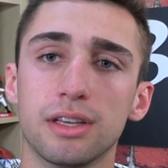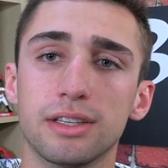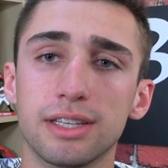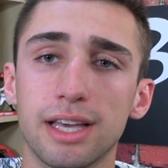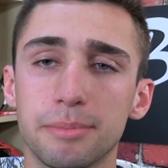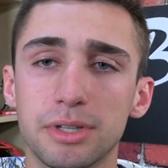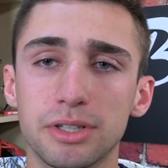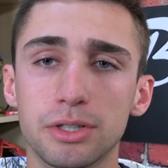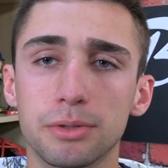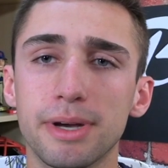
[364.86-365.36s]

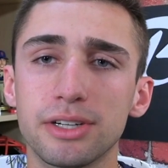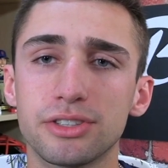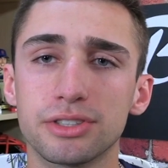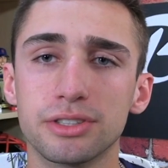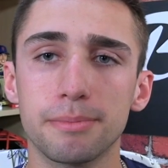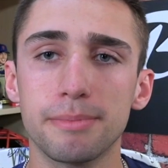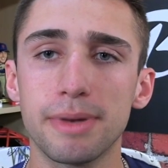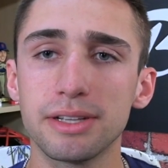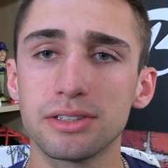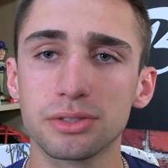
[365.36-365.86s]
Yeah, I mean, you
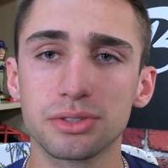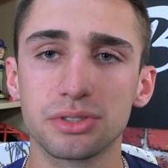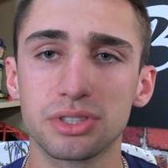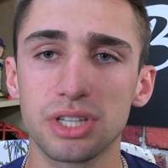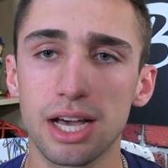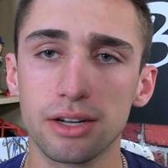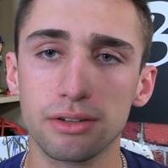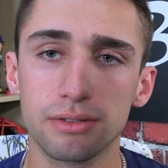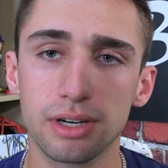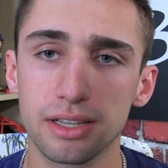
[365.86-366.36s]
mentioned the mental
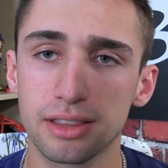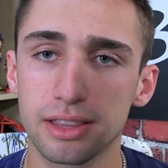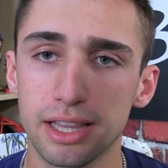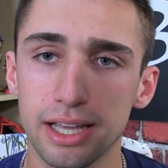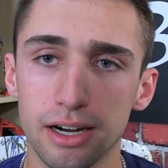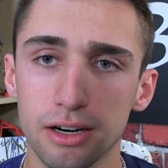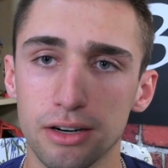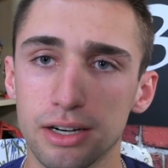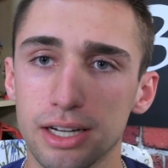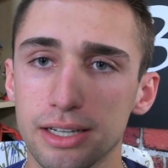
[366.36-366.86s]
side right
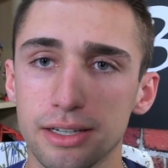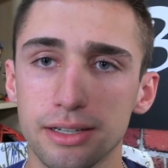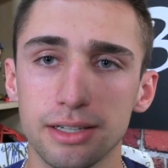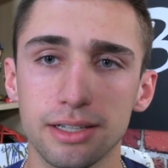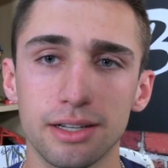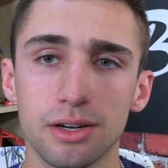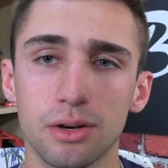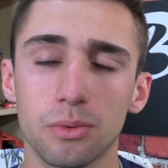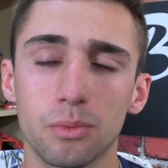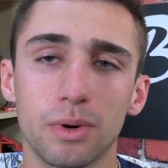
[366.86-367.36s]
there. And,
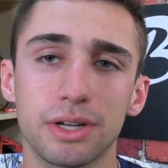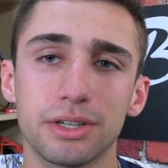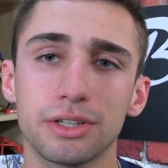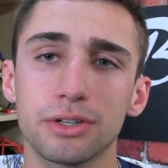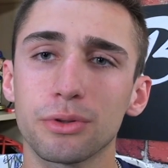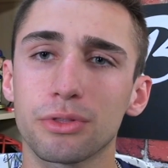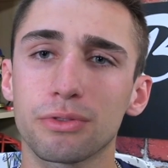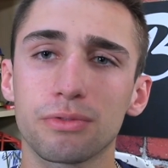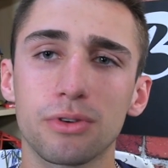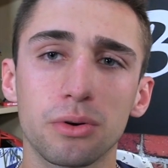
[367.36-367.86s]
you know, when
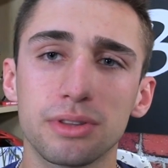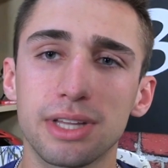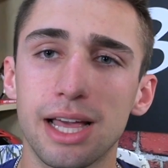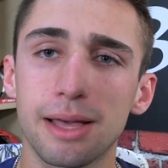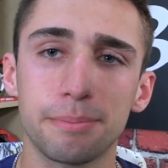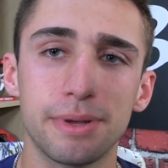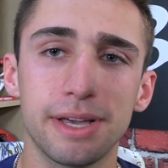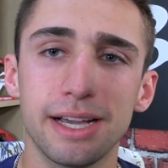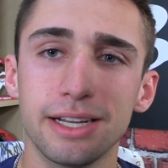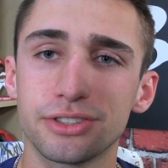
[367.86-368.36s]
you're throwing
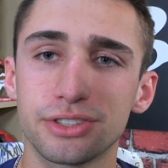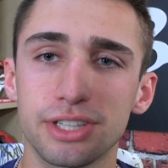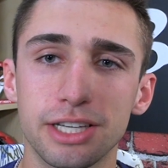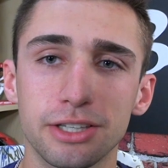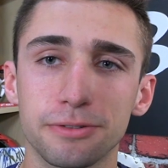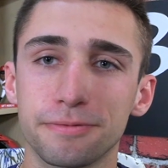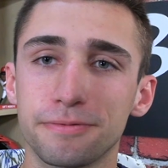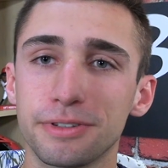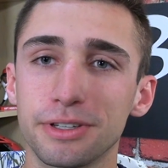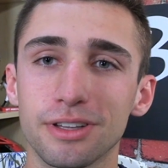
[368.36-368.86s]
that pitch that
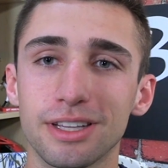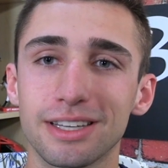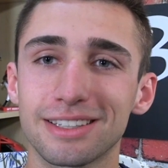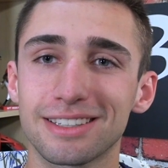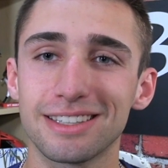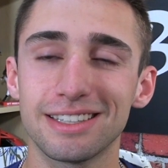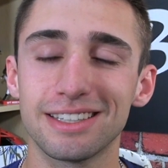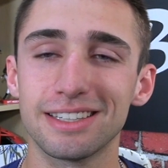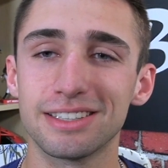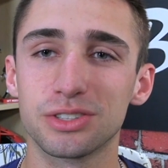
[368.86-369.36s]
you feel
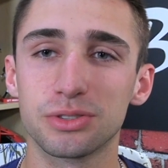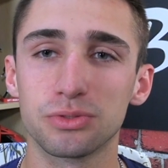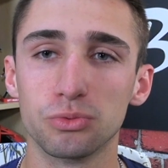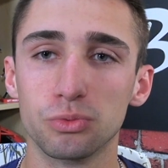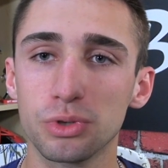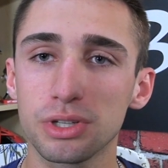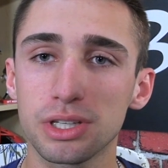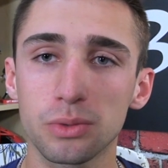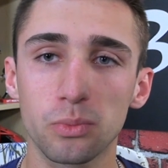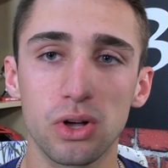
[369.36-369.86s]
like is
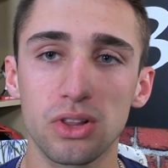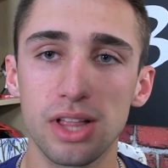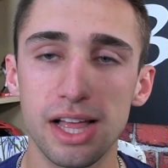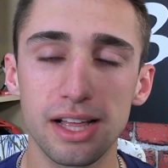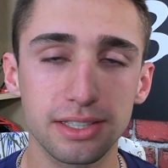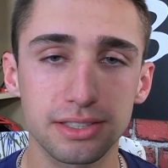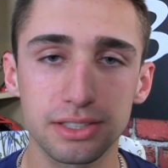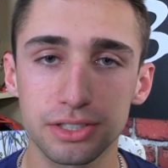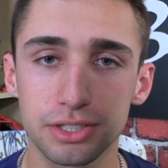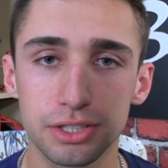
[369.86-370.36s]
really well
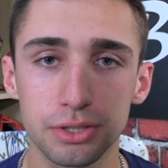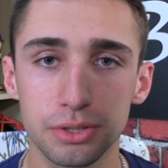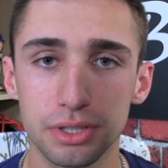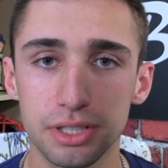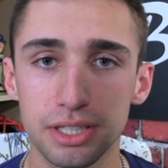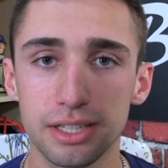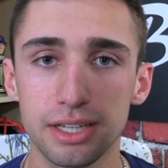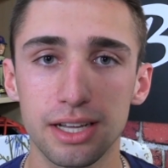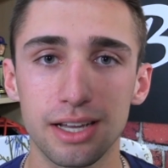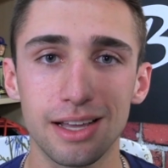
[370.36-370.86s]

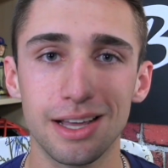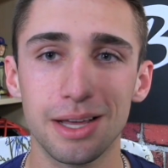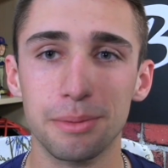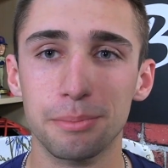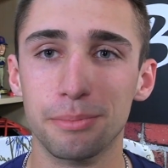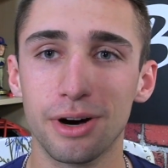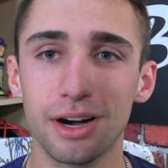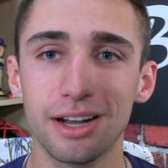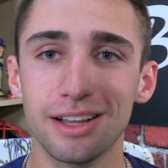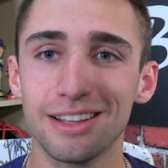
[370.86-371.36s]
executed,
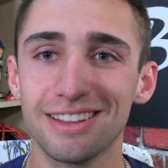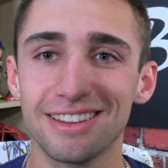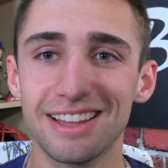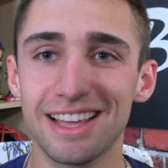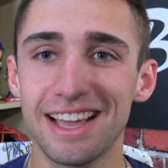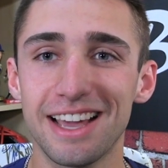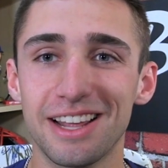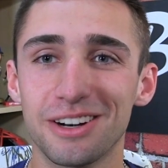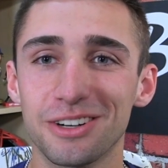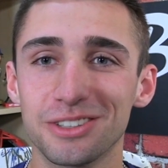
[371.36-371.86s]
but
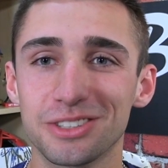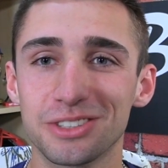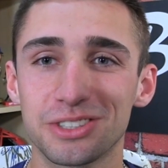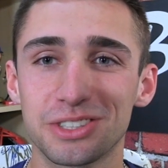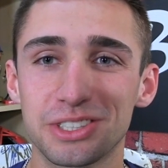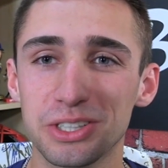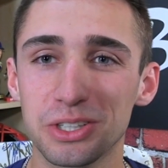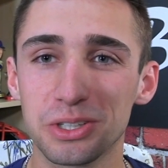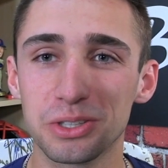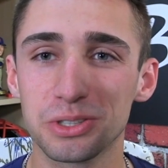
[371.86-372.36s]
the hitters are
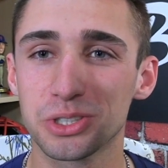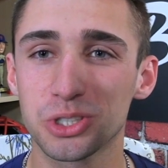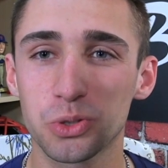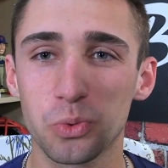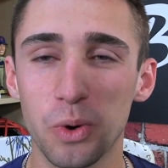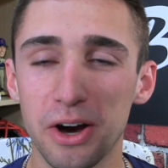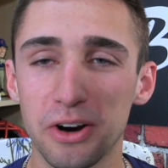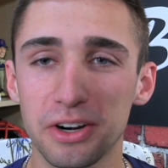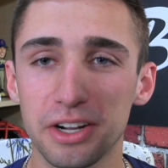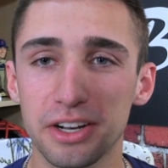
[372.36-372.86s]
still
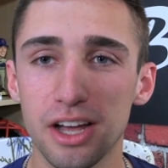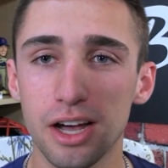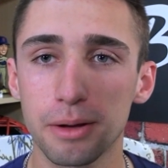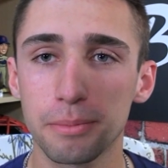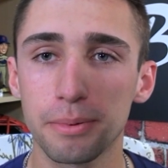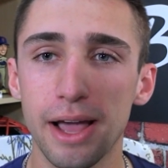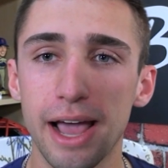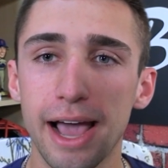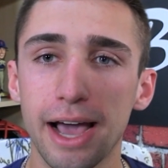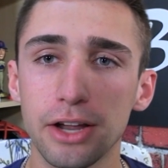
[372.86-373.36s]
squaring it
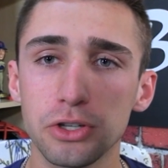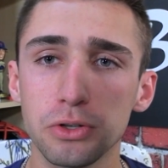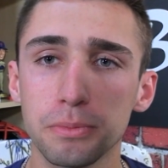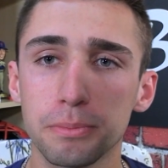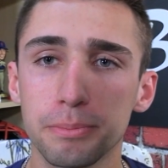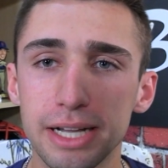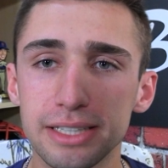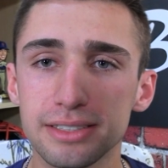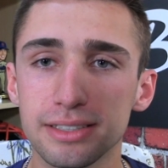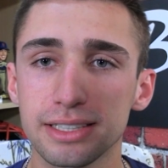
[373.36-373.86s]
up, how do you
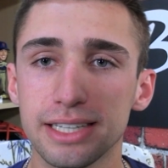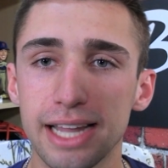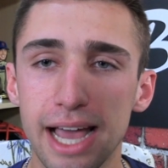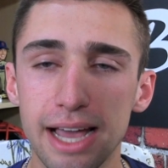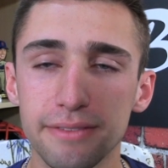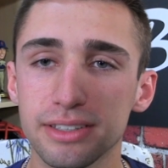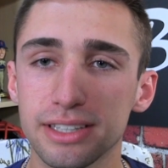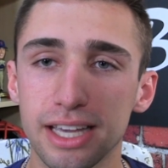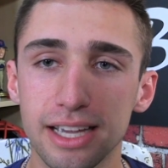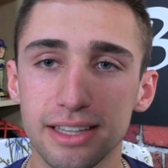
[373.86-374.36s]
mentally
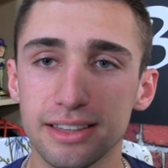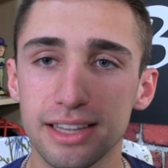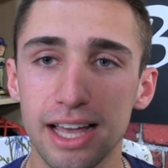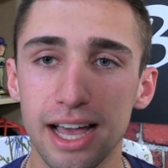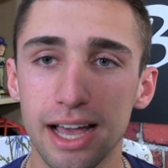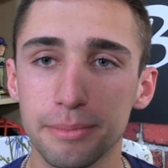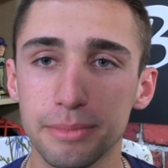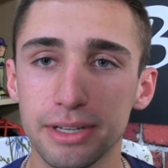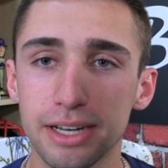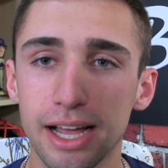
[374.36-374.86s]
navigate
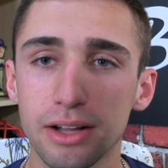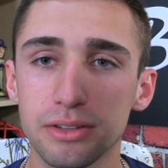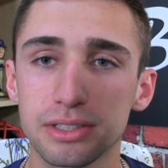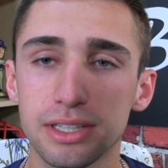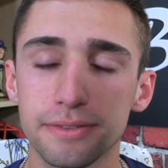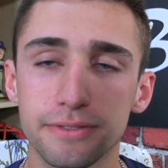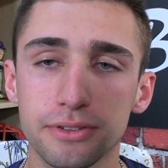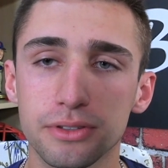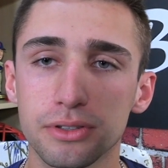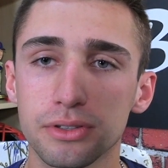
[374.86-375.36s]
that? I mean, how
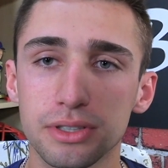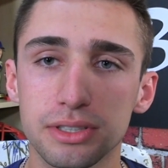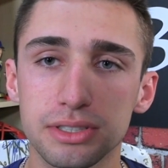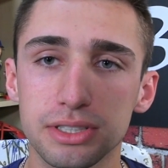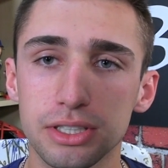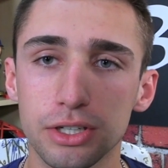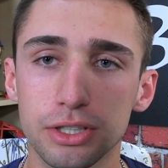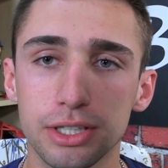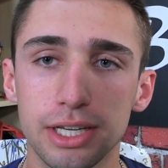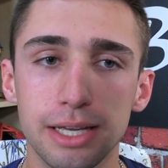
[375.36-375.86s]
difficult is
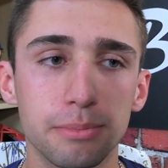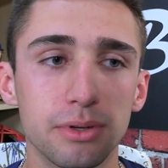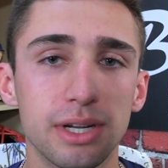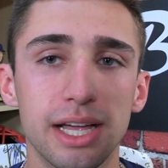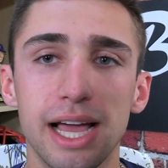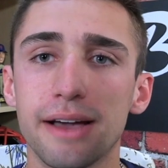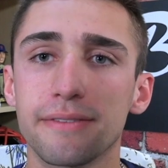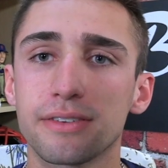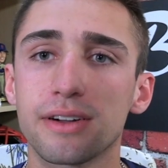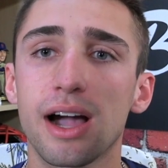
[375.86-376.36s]
it? Are you able to
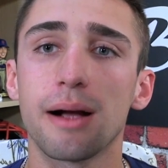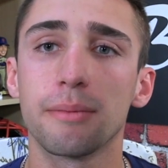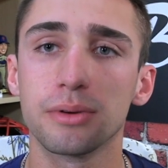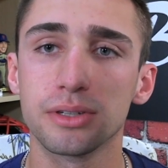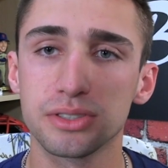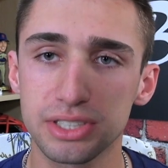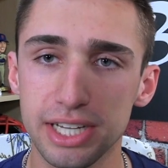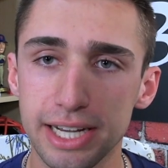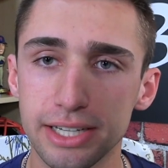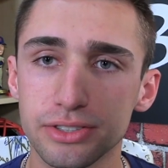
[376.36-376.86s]
have
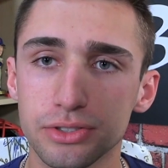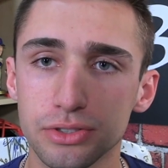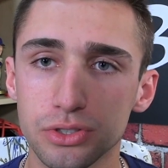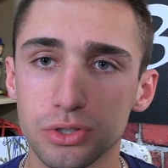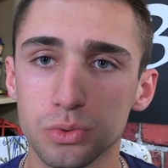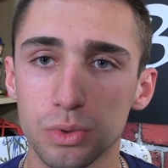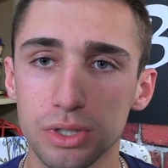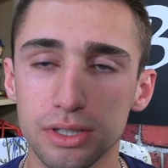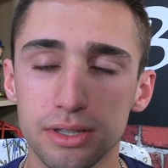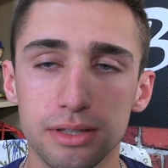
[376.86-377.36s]

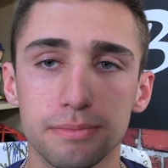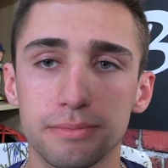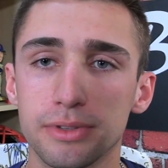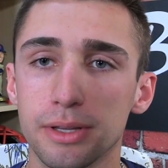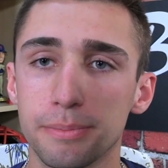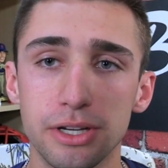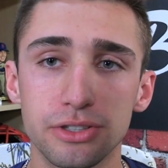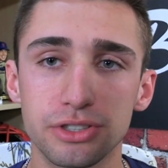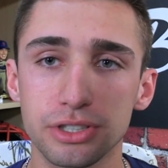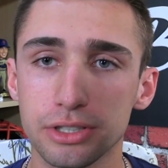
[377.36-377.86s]
conversations with
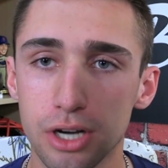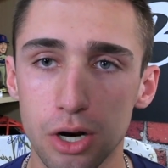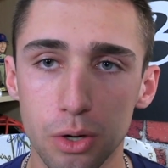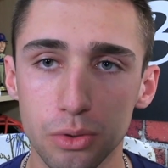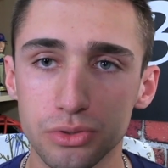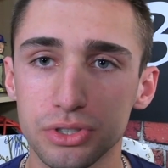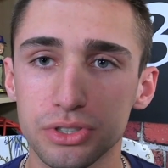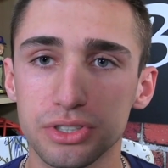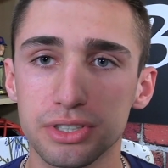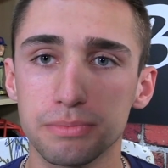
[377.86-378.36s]
the pitching
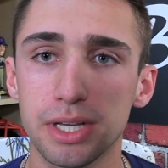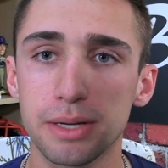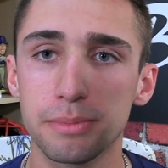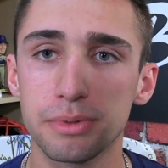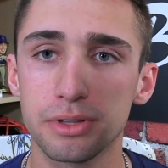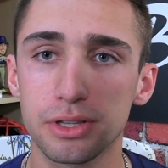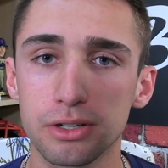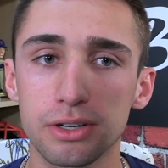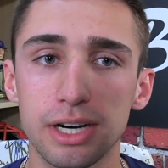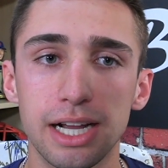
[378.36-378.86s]
coaches and
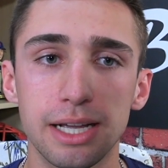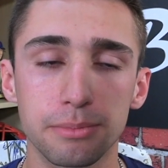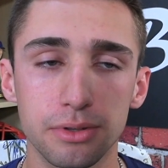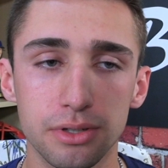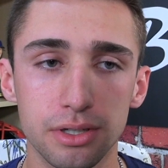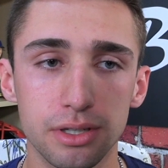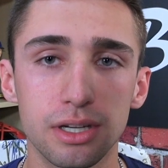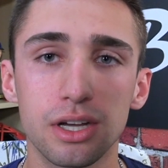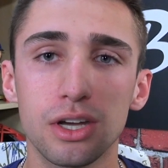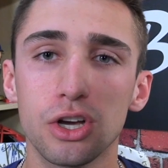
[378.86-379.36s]
maybe they're
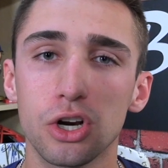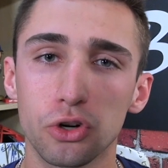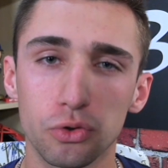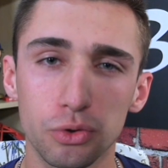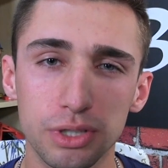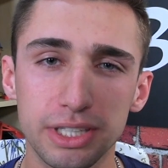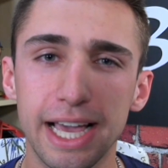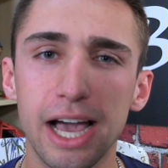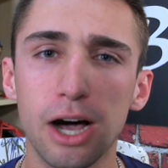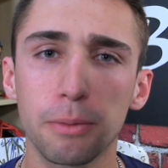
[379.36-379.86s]
able to
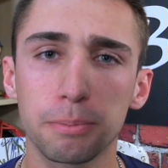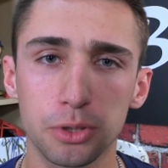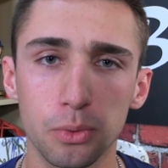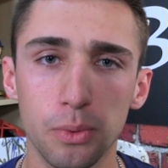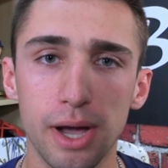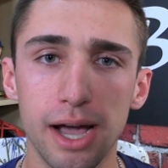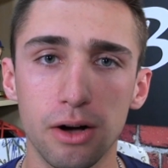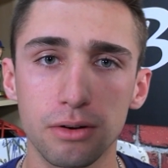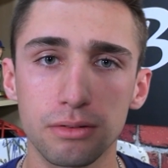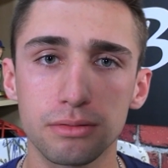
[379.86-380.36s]
really help
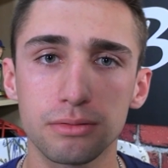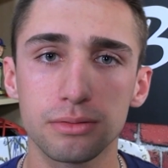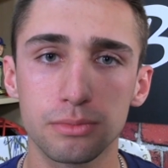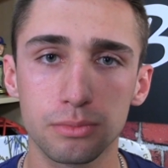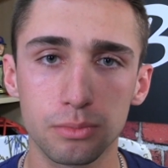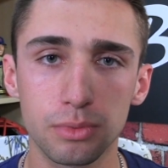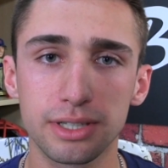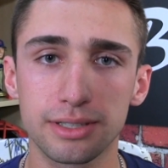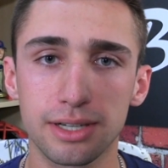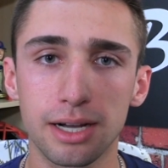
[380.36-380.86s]
you out
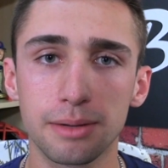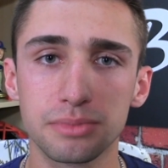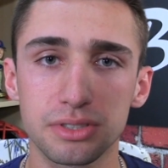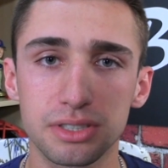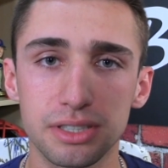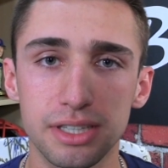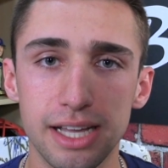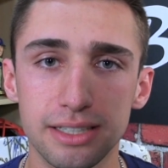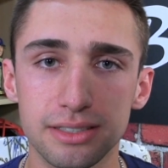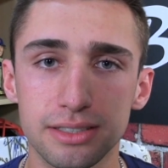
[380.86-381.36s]
when it comes
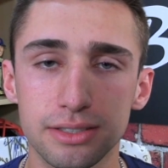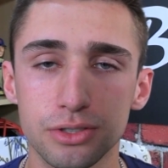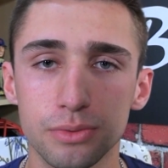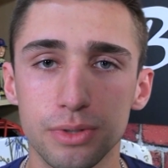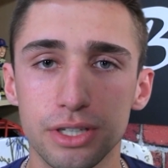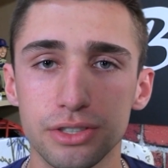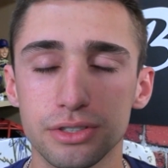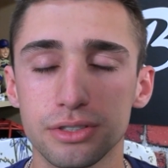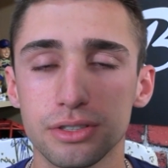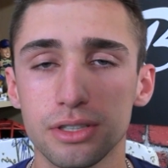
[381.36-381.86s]
to that
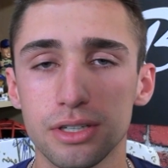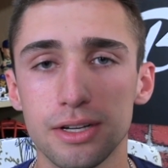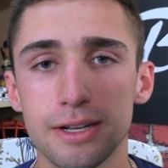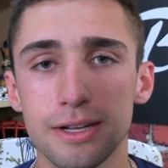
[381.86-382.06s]
situation?